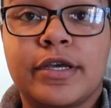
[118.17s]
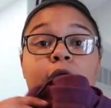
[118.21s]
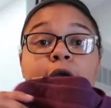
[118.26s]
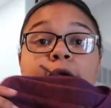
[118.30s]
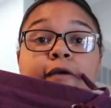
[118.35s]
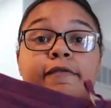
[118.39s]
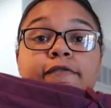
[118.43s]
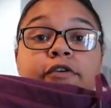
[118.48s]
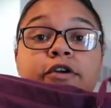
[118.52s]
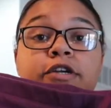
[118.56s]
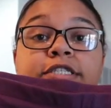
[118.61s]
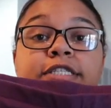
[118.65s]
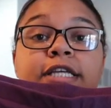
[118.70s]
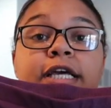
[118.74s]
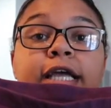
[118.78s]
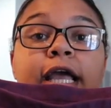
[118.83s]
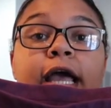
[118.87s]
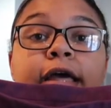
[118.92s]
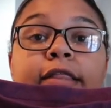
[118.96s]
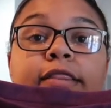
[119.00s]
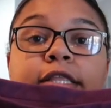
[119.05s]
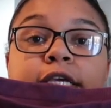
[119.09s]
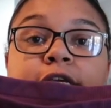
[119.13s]
Okay, first I
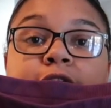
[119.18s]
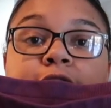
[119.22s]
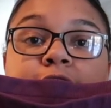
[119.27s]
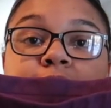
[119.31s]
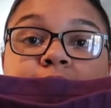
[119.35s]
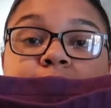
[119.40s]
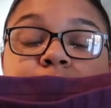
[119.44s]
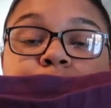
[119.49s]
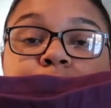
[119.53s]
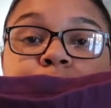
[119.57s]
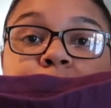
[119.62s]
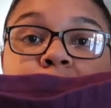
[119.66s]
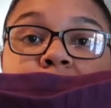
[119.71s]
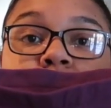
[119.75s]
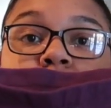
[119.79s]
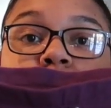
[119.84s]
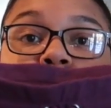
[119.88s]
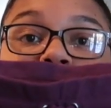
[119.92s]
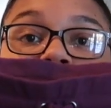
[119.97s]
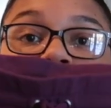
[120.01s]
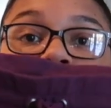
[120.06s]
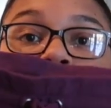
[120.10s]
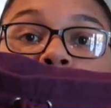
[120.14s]
got these pair
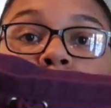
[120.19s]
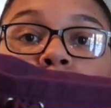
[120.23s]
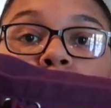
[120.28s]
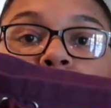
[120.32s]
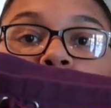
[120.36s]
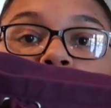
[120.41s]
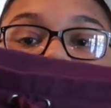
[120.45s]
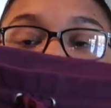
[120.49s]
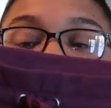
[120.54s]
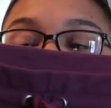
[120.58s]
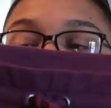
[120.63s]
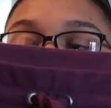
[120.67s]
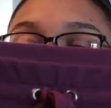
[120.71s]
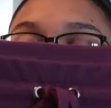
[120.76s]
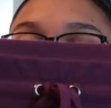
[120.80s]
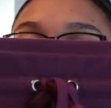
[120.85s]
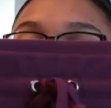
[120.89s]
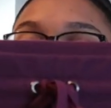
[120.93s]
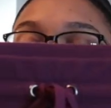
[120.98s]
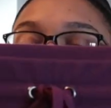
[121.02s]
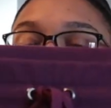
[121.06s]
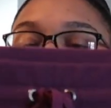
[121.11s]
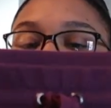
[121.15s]
of
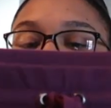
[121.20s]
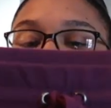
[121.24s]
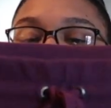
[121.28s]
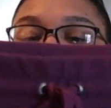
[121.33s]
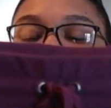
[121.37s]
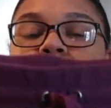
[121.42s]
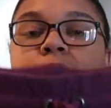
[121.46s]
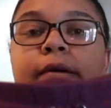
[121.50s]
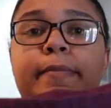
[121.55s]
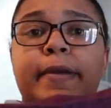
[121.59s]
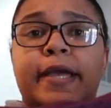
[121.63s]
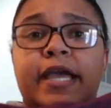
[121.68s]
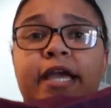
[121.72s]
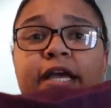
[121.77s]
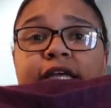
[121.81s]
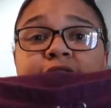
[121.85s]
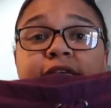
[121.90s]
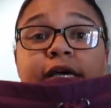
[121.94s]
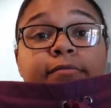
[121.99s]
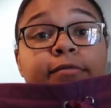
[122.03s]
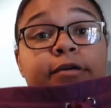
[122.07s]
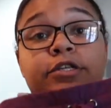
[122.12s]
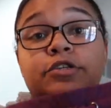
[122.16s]
purple
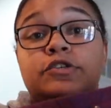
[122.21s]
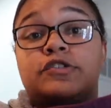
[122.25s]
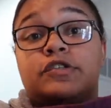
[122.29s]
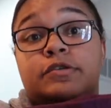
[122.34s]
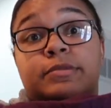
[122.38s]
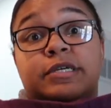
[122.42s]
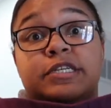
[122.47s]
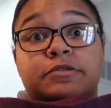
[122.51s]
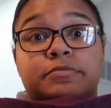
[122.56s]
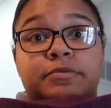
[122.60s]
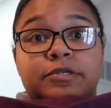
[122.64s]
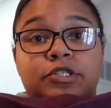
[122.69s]
sweatpants. I'm gonna use them as